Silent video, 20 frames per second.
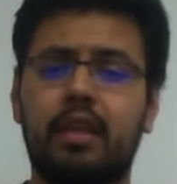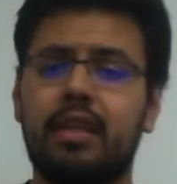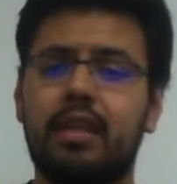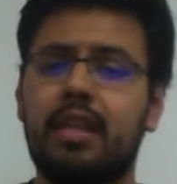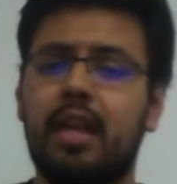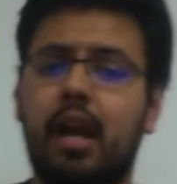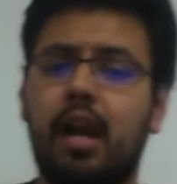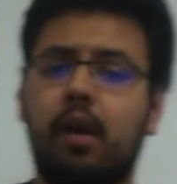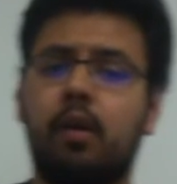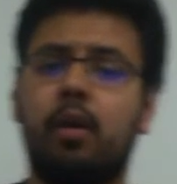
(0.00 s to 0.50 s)

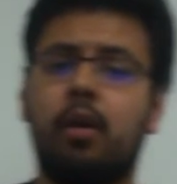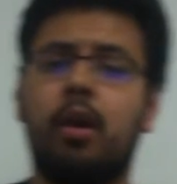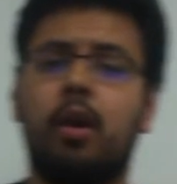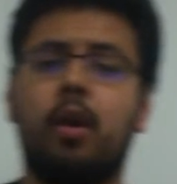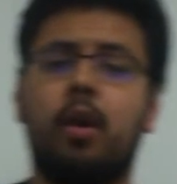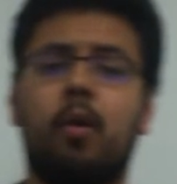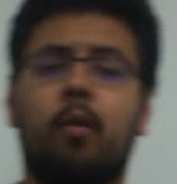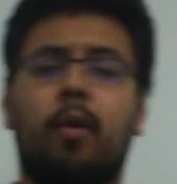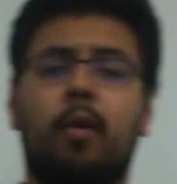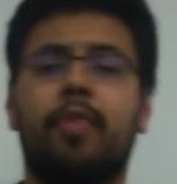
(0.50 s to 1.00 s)
Now,
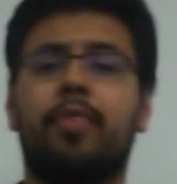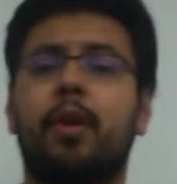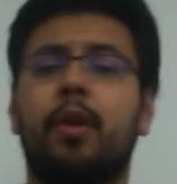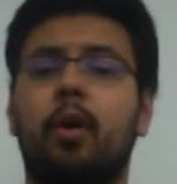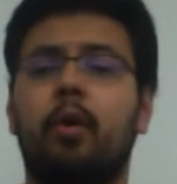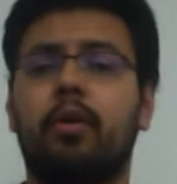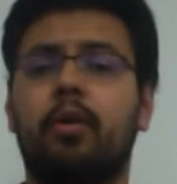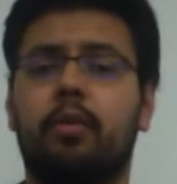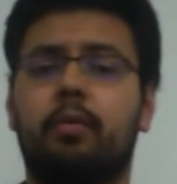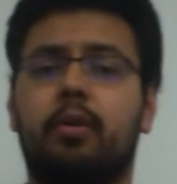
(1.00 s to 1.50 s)
when
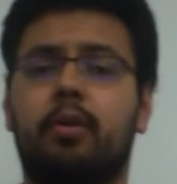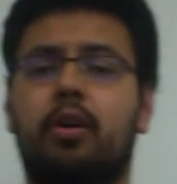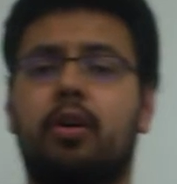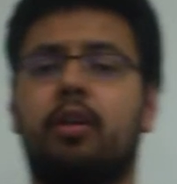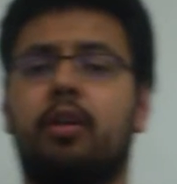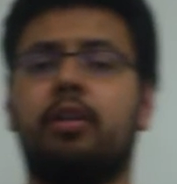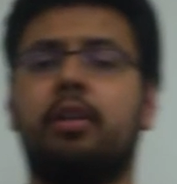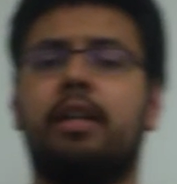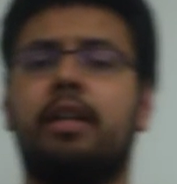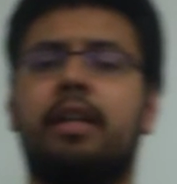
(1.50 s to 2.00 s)
throwing the
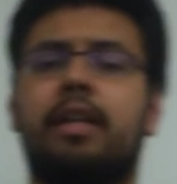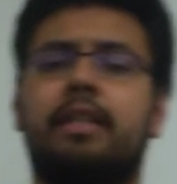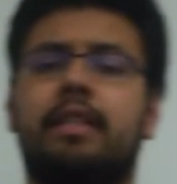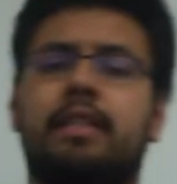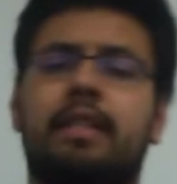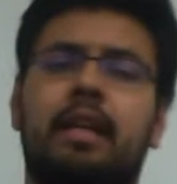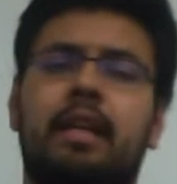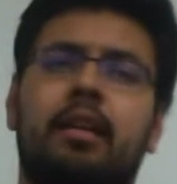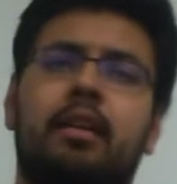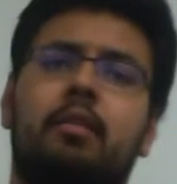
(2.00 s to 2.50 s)
ball, it's
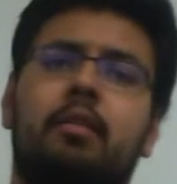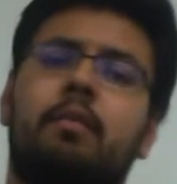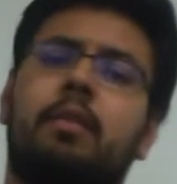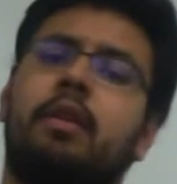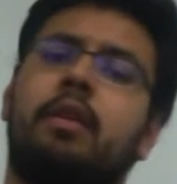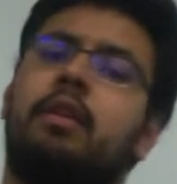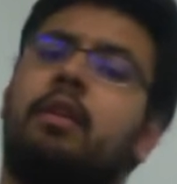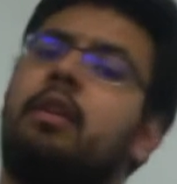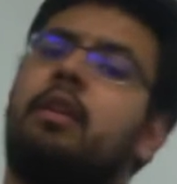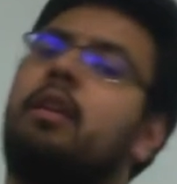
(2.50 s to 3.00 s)
not going to
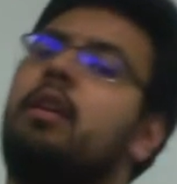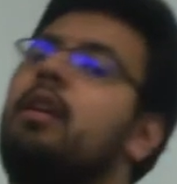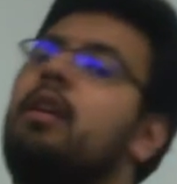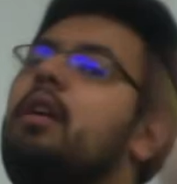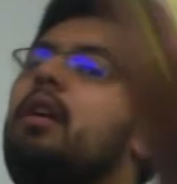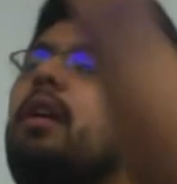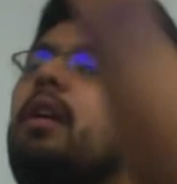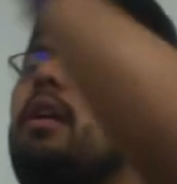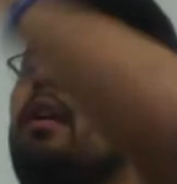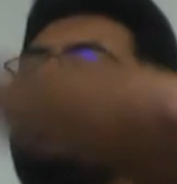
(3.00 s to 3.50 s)
be
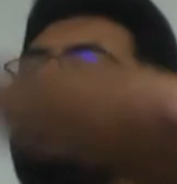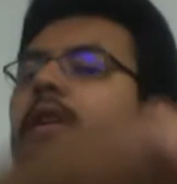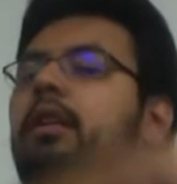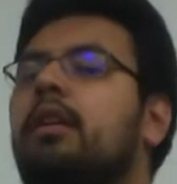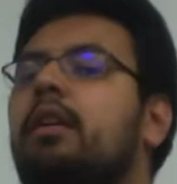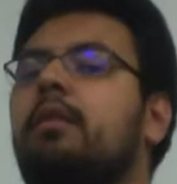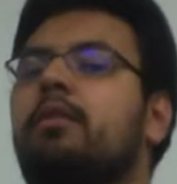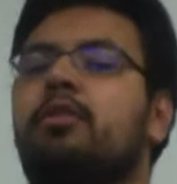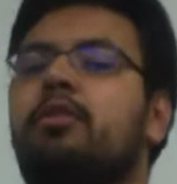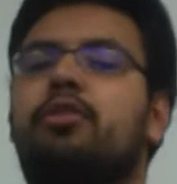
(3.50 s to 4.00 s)
a
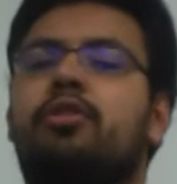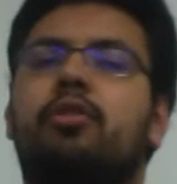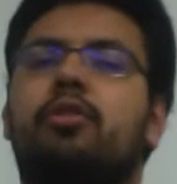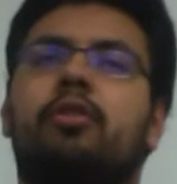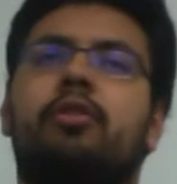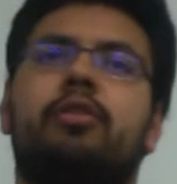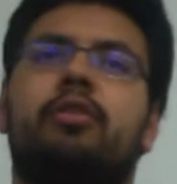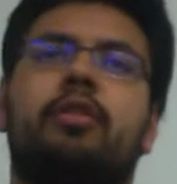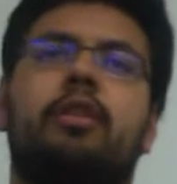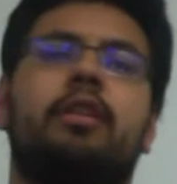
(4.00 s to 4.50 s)
get your
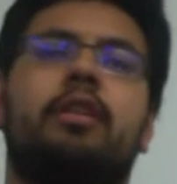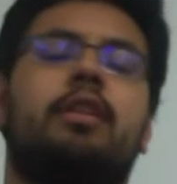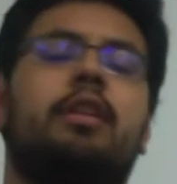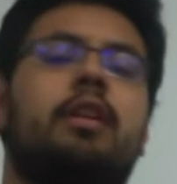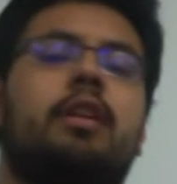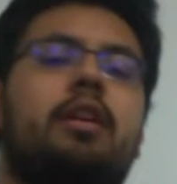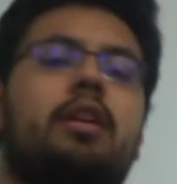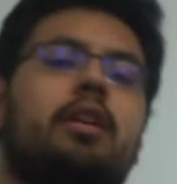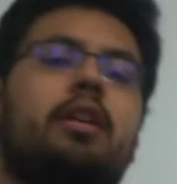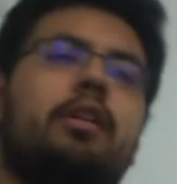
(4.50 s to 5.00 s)
shoulder in
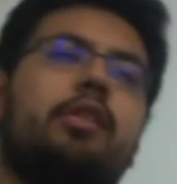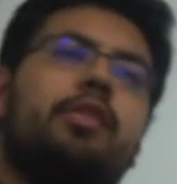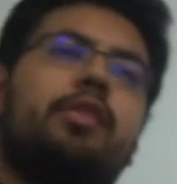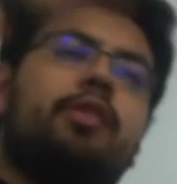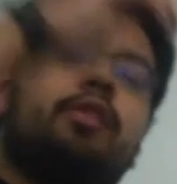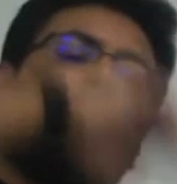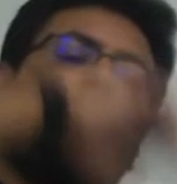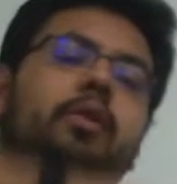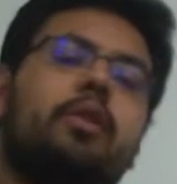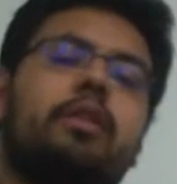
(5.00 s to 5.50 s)
there and
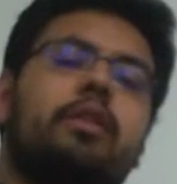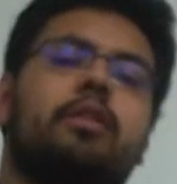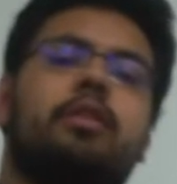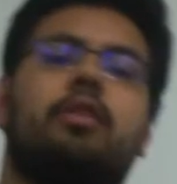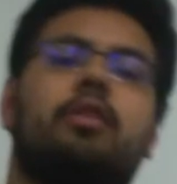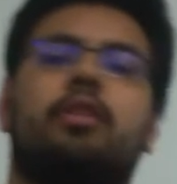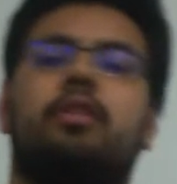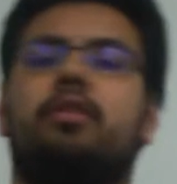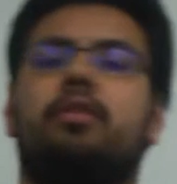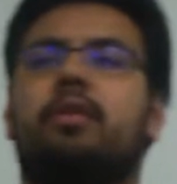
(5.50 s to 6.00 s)
throw it as
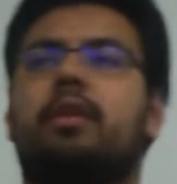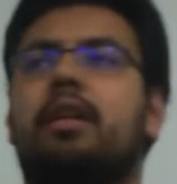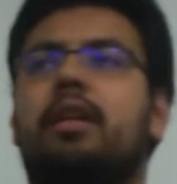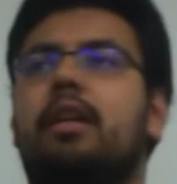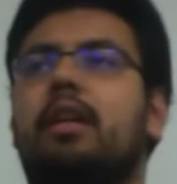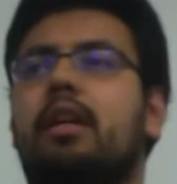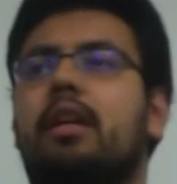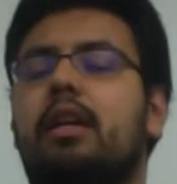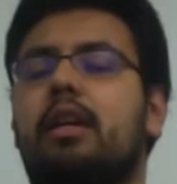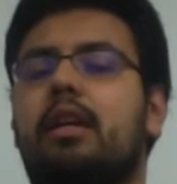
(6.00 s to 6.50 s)
hard as you
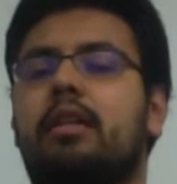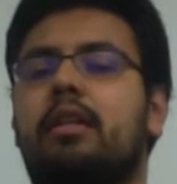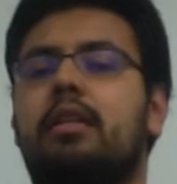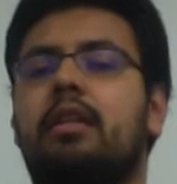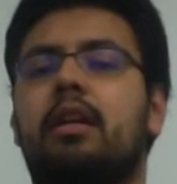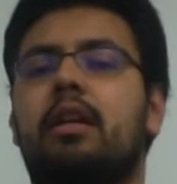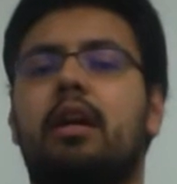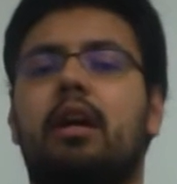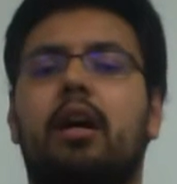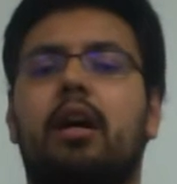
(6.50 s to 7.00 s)
can.
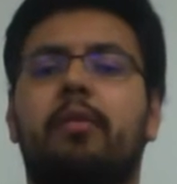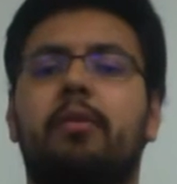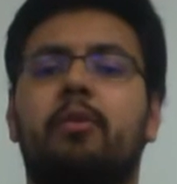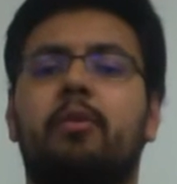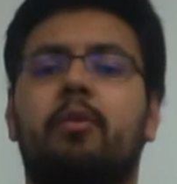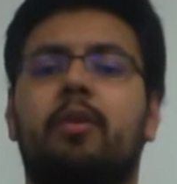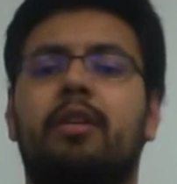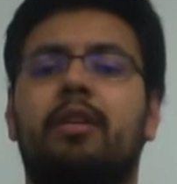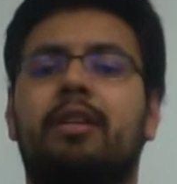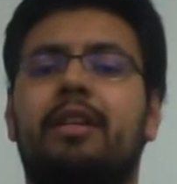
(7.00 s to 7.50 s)
You
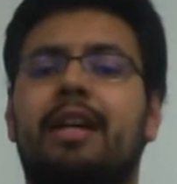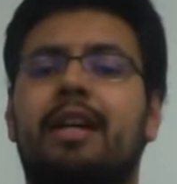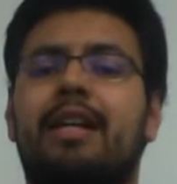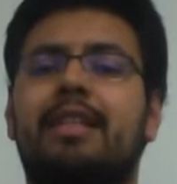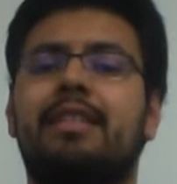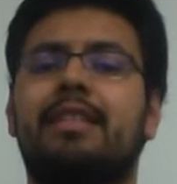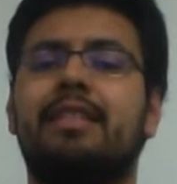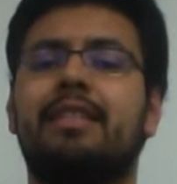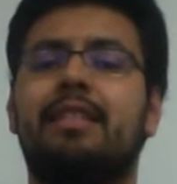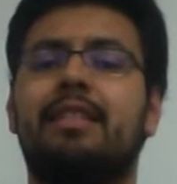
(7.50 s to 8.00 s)
want a
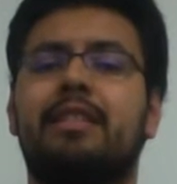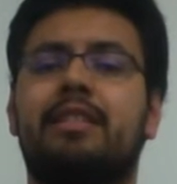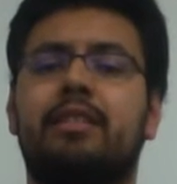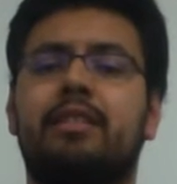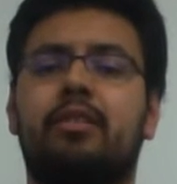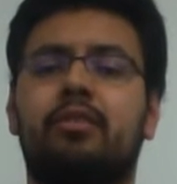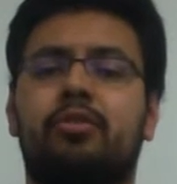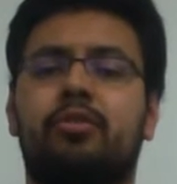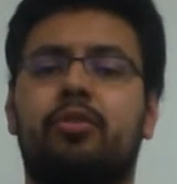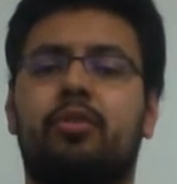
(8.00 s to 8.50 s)
nice, easy
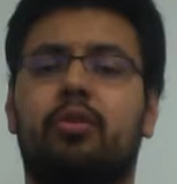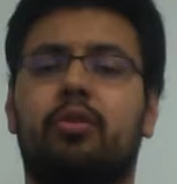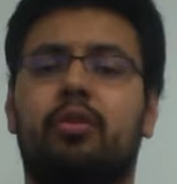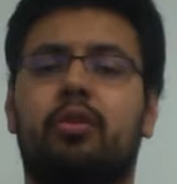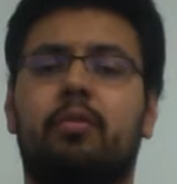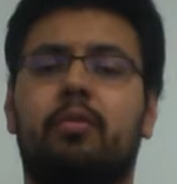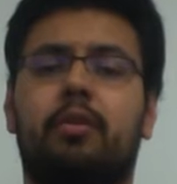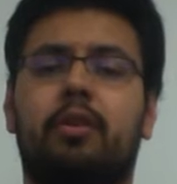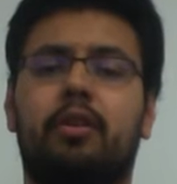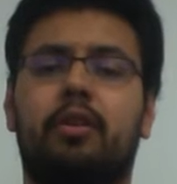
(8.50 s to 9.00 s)
control
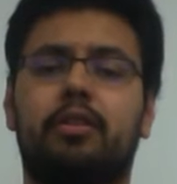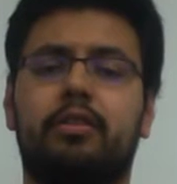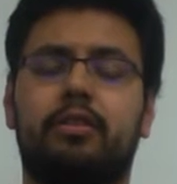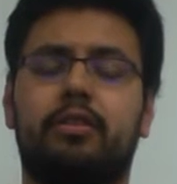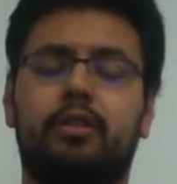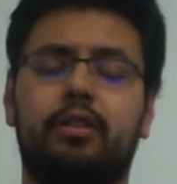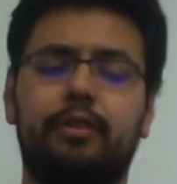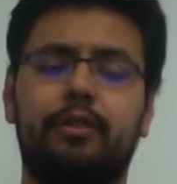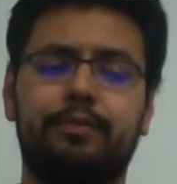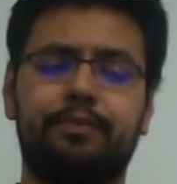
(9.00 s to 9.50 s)
of the ball.
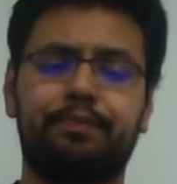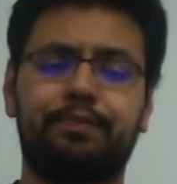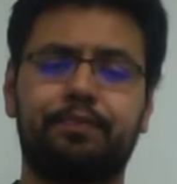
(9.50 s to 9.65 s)
So